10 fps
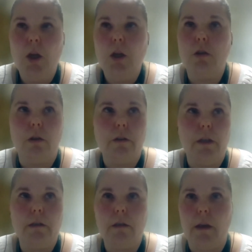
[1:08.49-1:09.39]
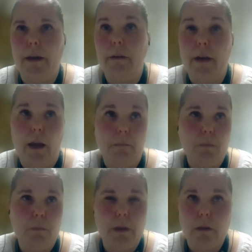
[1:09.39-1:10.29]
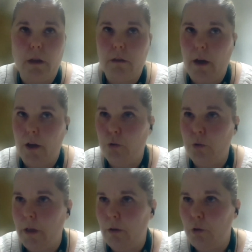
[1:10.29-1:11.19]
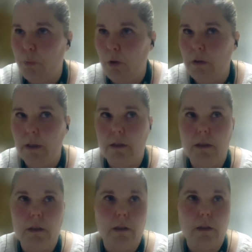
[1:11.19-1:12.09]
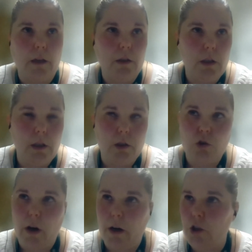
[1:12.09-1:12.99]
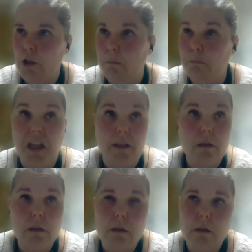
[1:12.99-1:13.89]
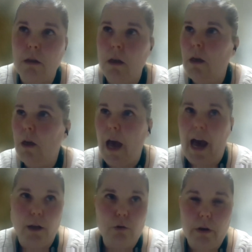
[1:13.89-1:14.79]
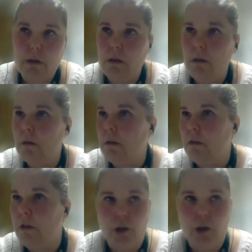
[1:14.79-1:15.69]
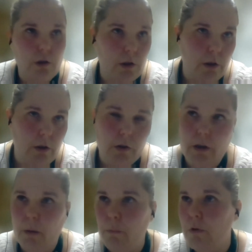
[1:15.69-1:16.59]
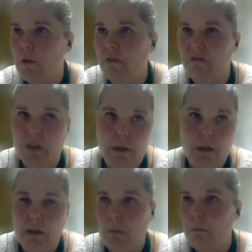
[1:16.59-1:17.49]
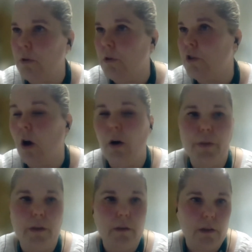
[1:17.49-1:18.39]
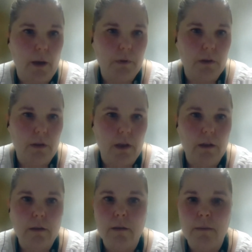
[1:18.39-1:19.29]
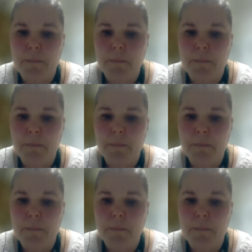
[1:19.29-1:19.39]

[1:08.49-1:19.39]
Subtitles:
So things like names, because that's natural language processing, that's entity extraction, places, addresses, national security numbers, visa numbers, all these types of things.